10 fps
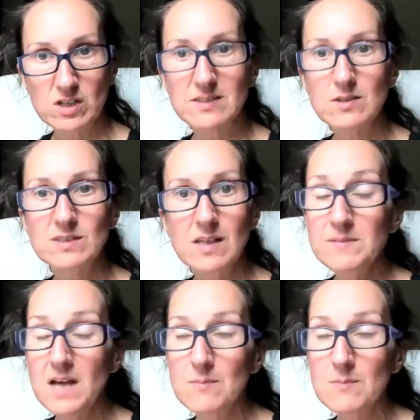So
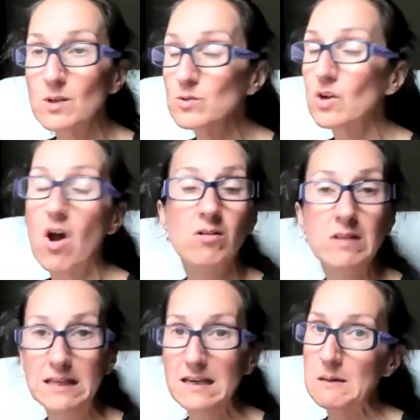sometimes those are all
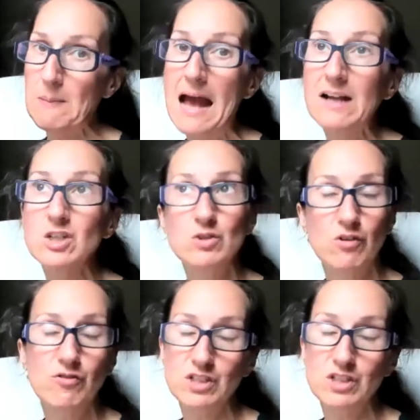linking back to
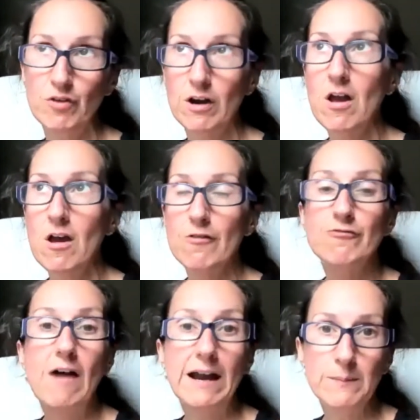different
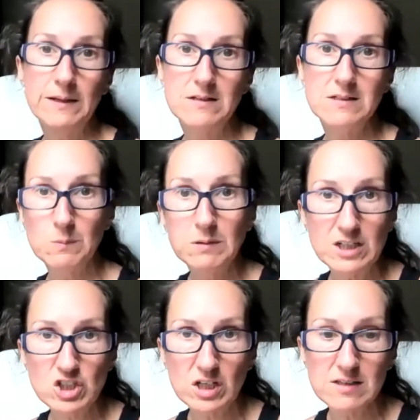vitamin
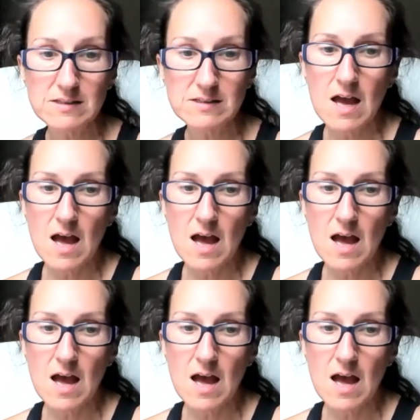depletions.